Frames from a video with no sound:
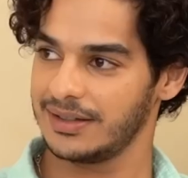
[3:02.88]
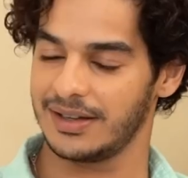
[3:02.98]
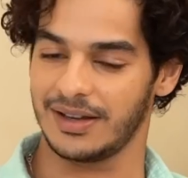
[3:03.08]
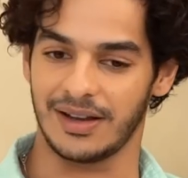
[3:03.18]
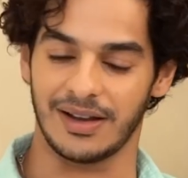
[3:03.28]

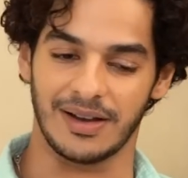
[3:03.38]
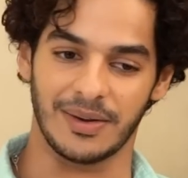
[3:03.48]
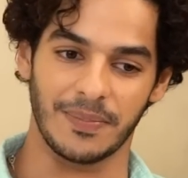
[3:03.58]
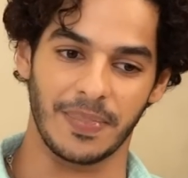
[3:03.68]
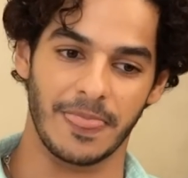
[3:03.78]
Yeah.
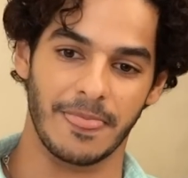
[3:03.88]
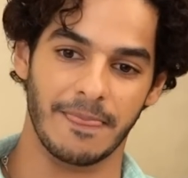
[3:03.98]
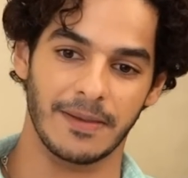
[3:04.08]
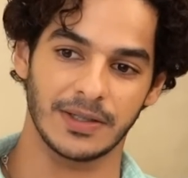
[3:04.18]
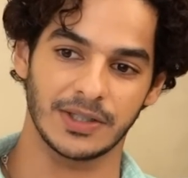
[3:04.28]
Um,
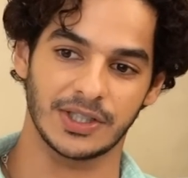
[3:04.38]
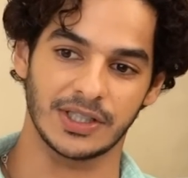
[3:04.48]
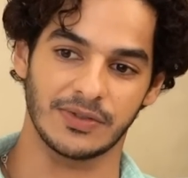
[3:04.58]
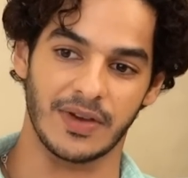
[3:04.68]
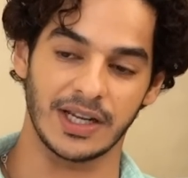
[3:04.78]

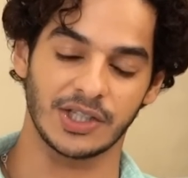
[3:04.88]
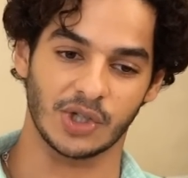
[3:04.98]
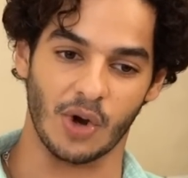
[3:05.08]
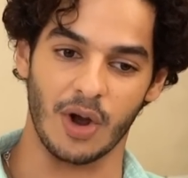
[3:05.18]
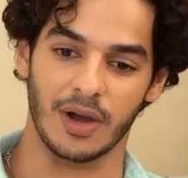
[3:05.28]
she's very
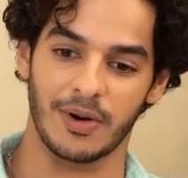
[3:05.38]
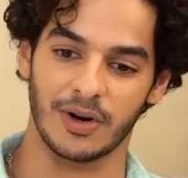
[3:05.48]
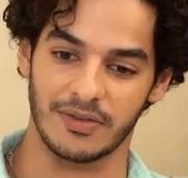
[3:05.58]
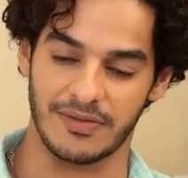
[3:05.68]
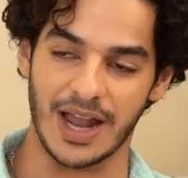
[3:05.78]
strong
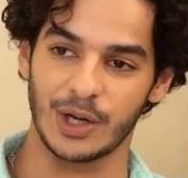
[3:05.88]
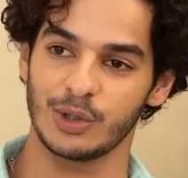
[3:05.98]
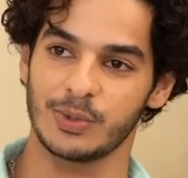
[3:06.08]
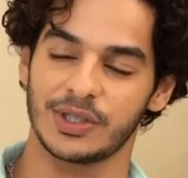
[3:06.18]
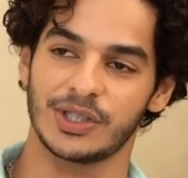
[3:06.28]
about her
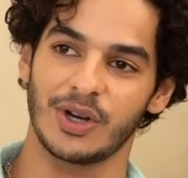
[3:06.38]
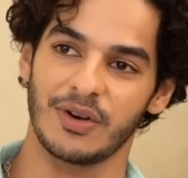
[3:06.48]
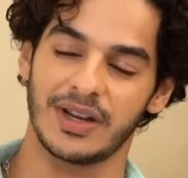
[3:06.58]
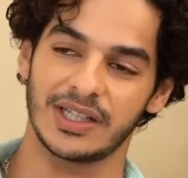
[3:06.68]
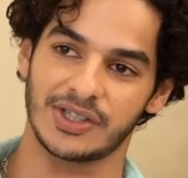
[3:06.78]
values, but she's not
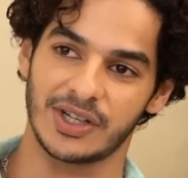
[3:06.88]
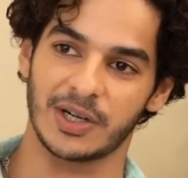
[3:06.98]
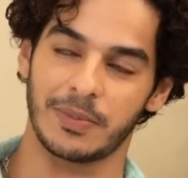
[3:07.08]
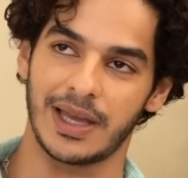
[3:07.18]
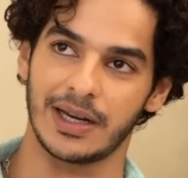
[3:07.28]
a very
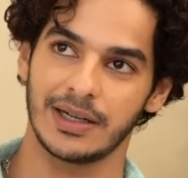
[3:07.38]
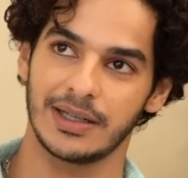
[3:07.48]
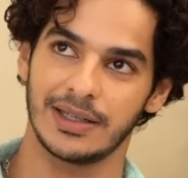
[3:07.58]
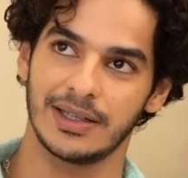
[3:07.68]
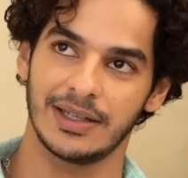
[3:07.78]
strict parent,
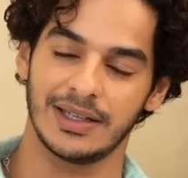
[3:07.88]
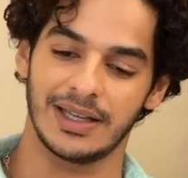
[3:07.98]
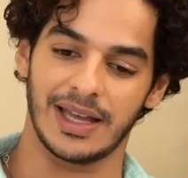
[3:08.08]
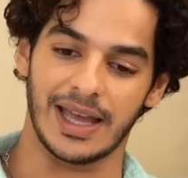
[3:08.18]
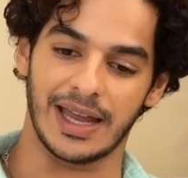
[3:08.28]

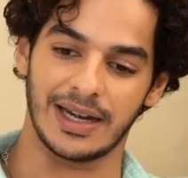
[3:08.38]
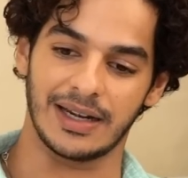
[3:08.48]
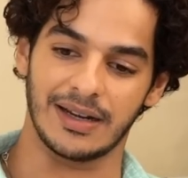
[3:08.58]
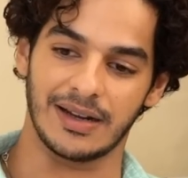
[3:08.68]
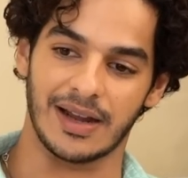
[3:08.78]

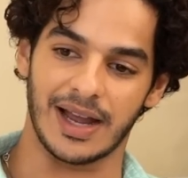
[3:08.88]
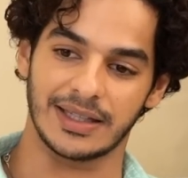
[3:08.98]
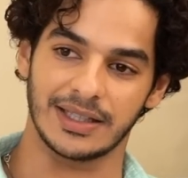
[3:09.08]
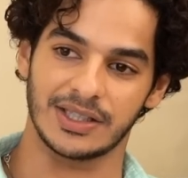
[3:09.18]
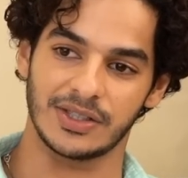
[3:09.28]
and uh, I
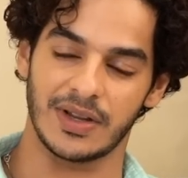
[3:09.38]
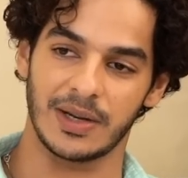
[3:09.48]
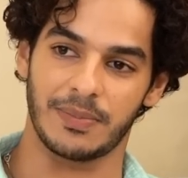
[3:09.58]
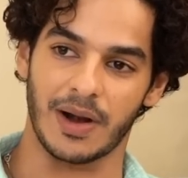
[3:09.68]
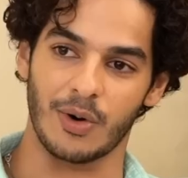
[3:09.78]
think she's
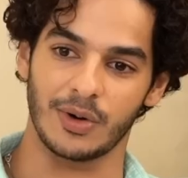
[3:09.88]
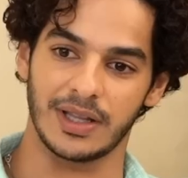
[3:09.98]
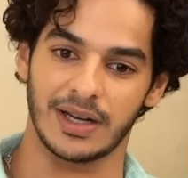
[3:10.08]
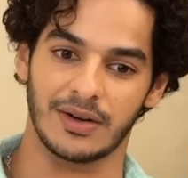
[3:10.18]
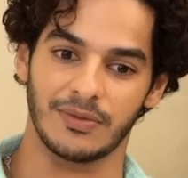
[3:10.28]
very proud
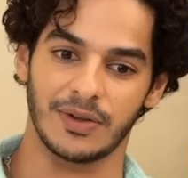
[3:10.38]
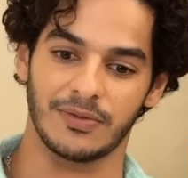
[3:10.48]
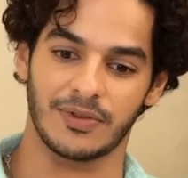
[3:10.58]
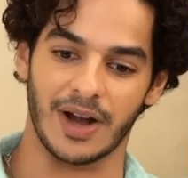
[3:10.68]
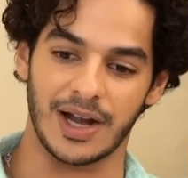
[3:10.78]
that
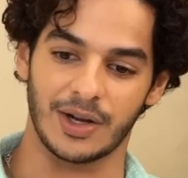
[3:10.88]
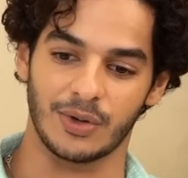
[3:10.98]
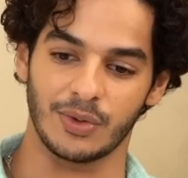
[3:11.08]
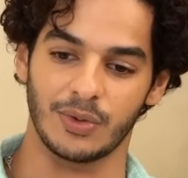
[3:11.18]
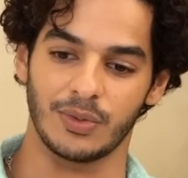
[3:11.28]
we've tried
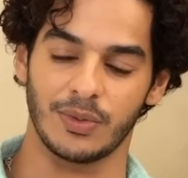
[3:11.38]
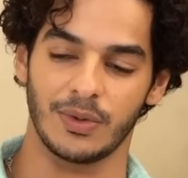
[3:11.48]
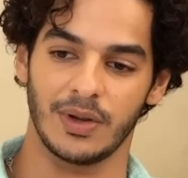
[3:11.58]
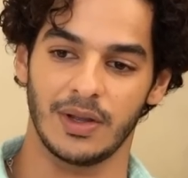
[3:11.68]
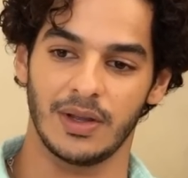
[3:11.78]
to
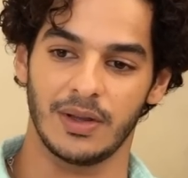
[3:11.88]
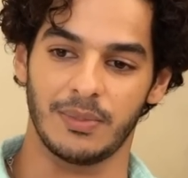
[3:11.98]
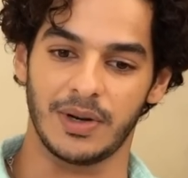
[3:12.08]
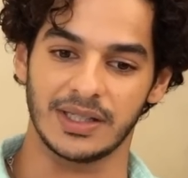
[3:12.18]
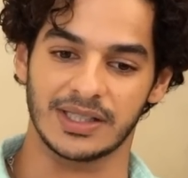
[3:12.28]

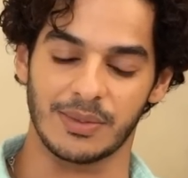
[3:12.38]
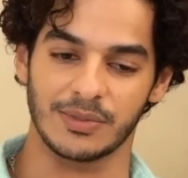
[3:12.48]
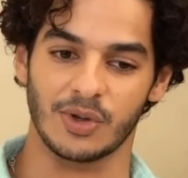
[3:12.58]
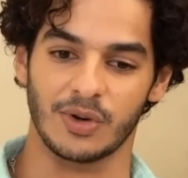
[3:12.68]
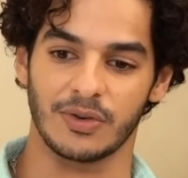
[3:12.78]
bring some
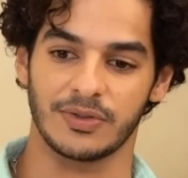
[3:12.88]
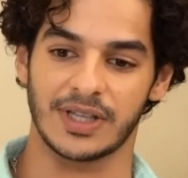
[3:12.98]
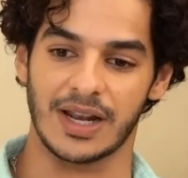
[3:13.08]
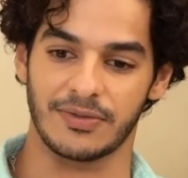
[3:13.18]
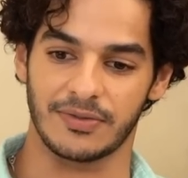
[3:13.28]
sort of
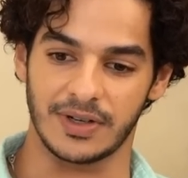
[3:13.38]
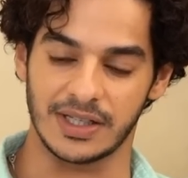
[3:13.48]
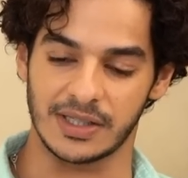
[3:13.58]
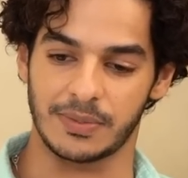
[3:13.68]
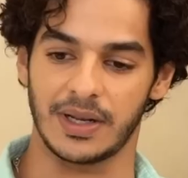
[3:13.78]

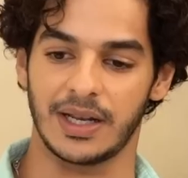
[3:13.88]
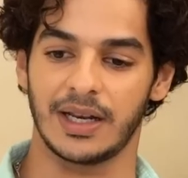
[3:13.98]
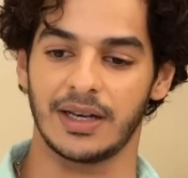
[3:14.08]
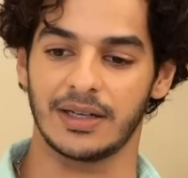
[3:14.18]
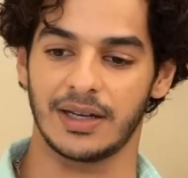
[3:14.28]
self-discipline
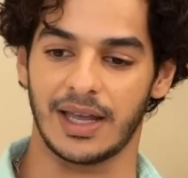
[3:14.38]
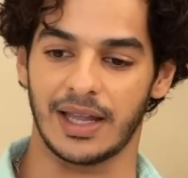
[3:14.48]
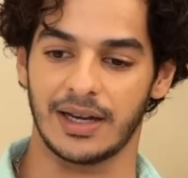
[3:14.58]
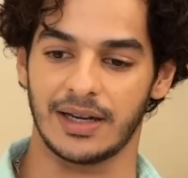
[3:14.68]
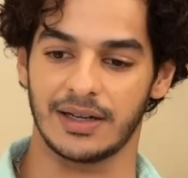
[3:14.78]
and,
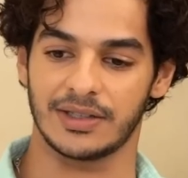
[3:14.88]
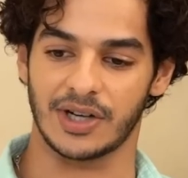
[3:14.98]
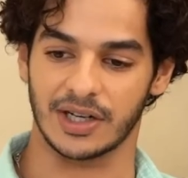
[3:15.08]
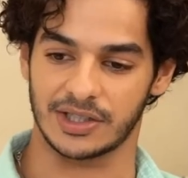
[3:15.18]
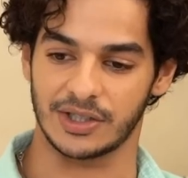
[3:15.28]
and
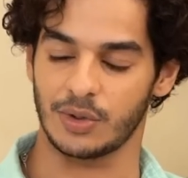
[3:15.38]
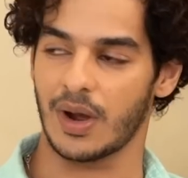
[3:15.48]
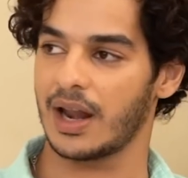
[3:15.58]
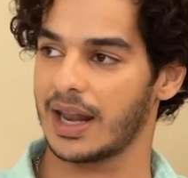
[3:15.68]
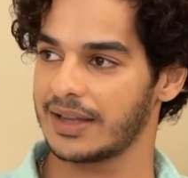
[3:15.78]
structure to
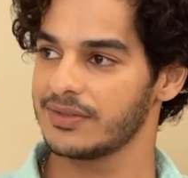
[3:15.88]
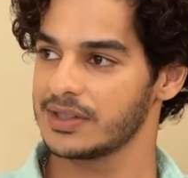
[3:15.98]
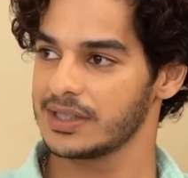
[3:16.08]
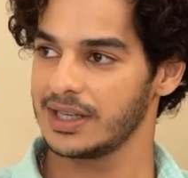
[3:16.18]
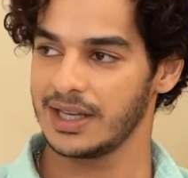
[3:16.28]
our
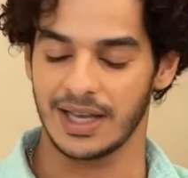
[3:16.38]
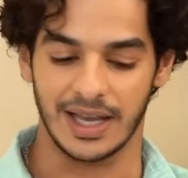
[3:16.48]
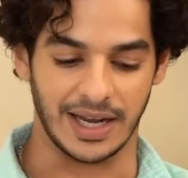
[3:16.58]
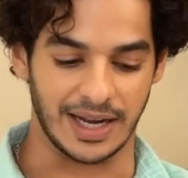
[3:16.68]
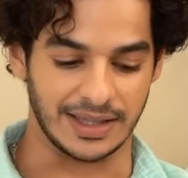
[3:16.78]
lives. Yeah.
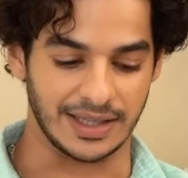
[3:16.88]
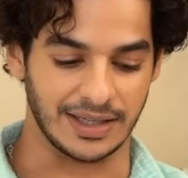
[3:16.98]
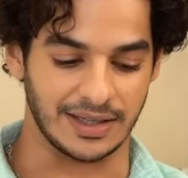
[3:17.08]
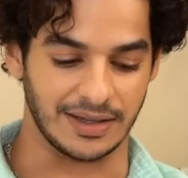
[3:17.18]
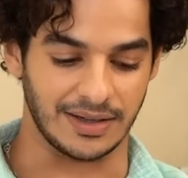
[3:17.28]
And I
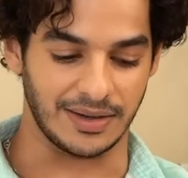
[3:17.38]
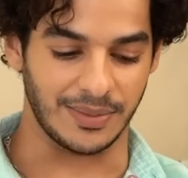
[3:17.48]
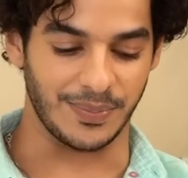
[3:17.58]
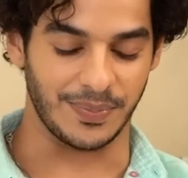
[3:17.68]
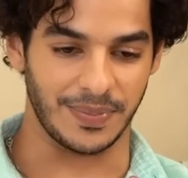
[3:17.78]
think
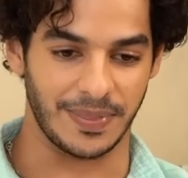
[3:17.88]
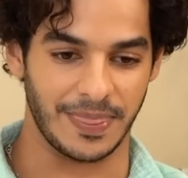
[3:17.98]
um,